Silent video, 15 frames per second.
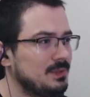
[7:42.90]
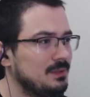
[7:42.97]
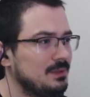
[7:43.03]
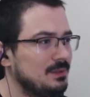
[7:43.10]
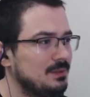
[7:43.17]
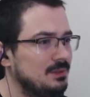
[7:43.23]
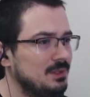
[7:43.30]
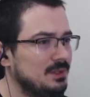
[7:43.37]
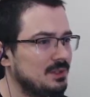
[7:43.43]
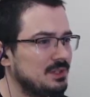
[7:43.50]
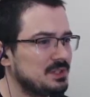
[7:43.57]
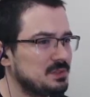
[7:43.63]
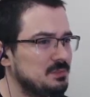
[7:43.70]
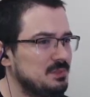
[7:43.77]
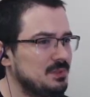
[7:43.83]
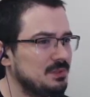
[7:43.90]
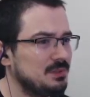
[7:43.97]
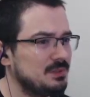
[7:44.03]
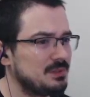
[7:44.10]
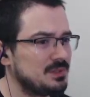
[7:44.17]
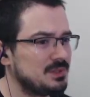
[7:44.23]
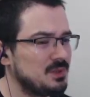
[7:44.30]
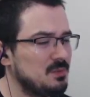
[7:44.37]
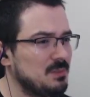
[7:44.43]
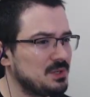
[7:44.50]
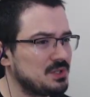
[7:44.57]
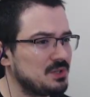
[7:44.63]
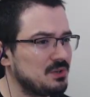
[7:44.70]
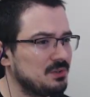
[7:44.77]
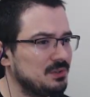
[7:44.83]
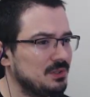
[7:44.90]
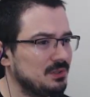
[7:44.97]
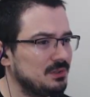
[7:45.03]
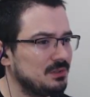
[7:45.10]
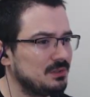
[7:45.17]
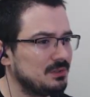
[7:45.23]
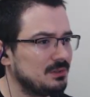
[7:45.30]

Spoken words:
there has been so much content.